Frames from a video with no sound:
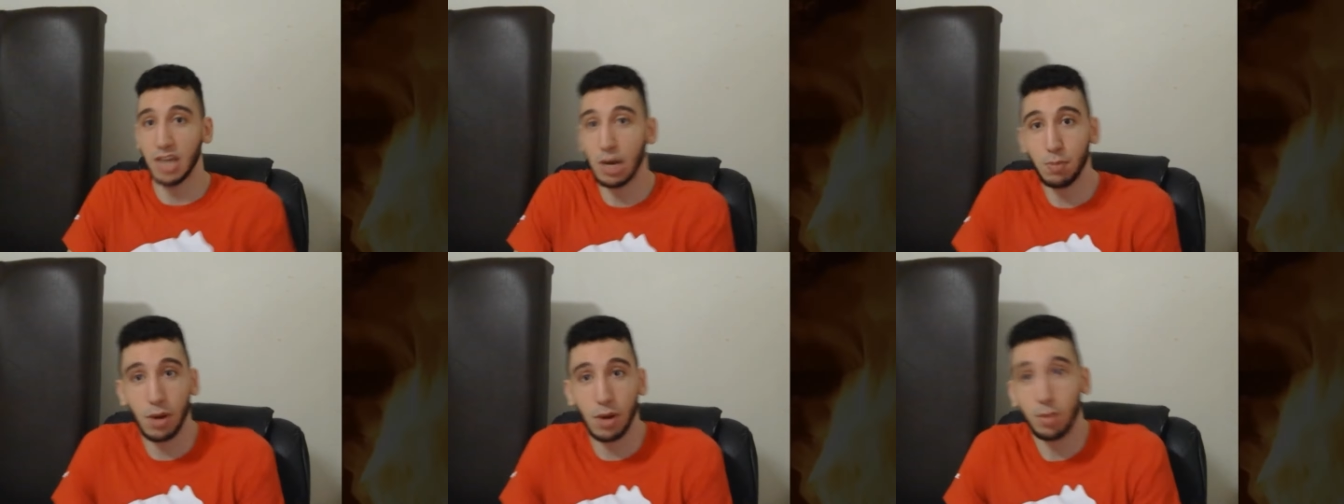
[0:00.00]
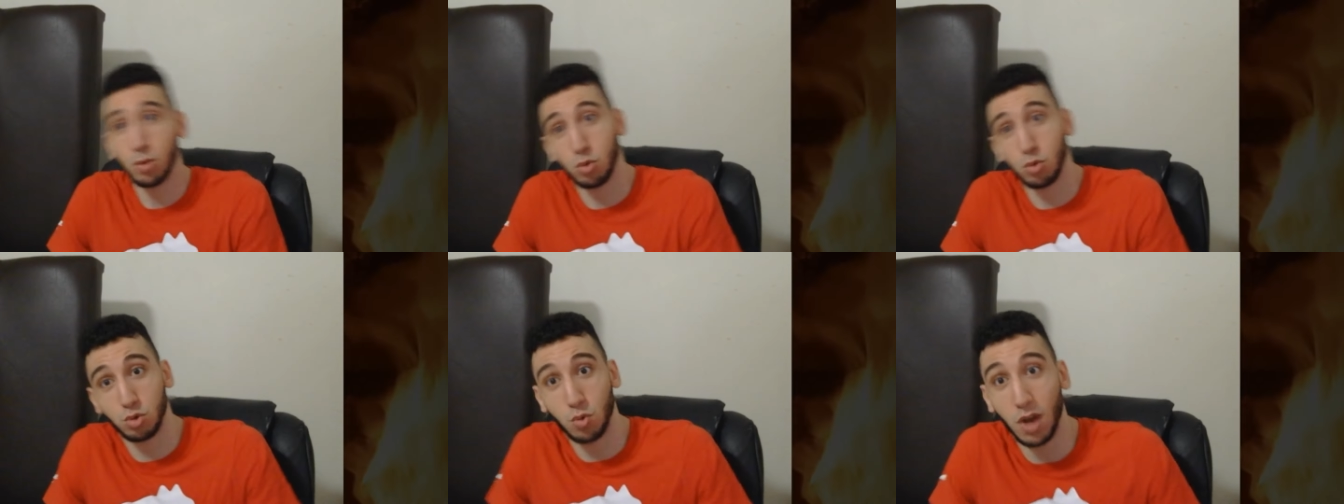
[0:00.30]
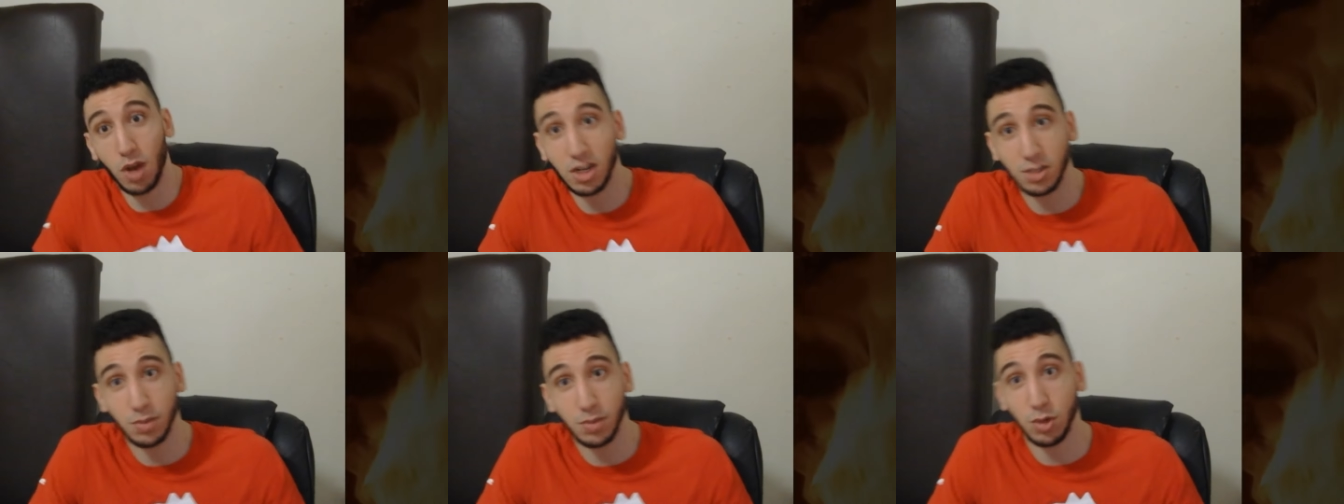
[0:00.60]
probably was
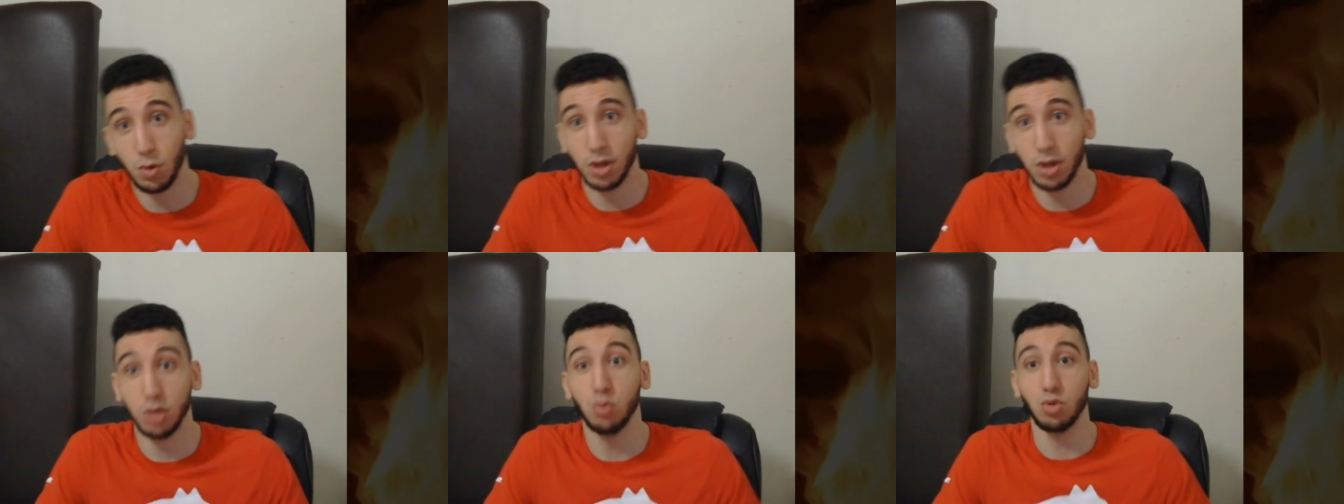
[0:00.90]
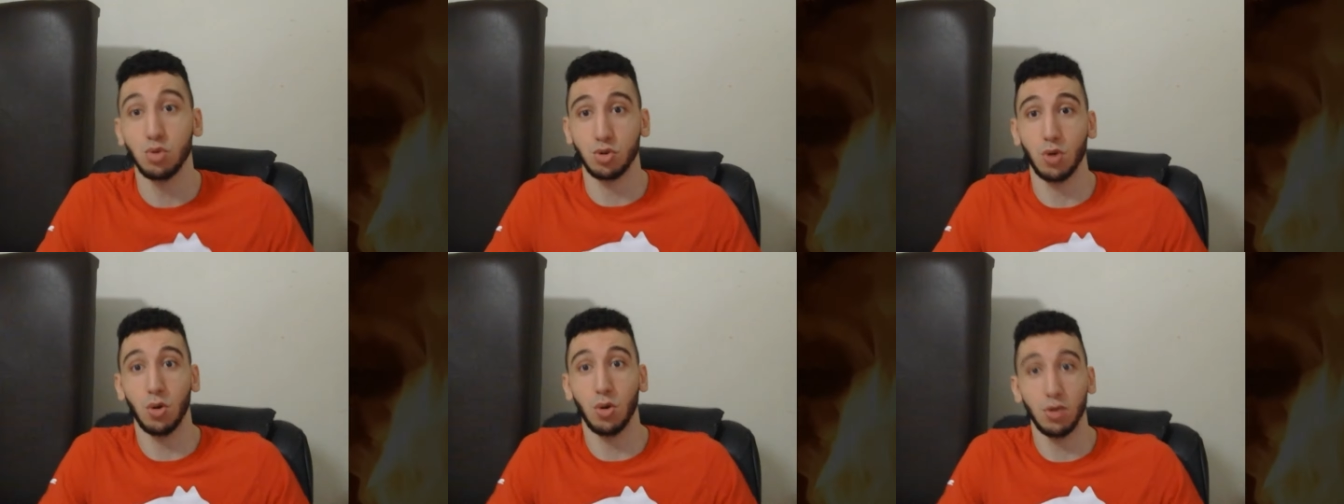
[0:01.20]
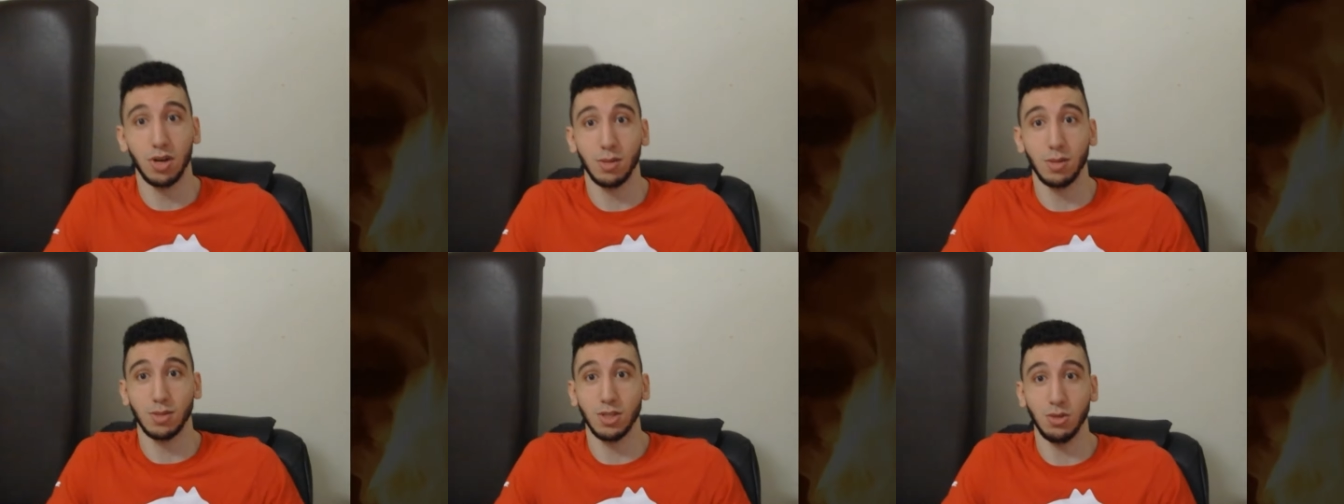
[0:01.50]
watching me while you was
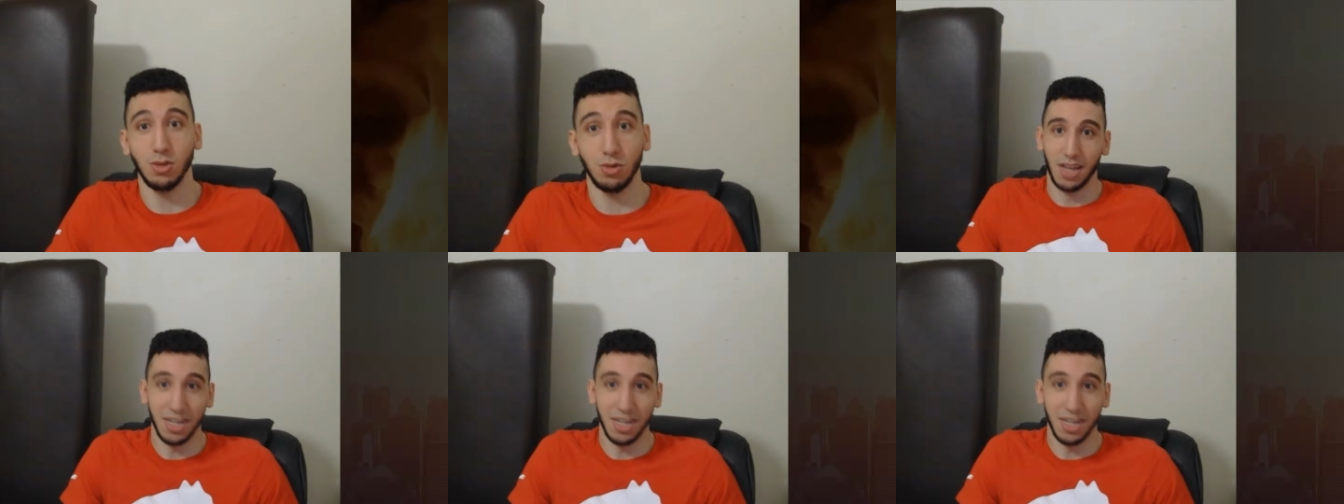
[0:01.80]
growing up too.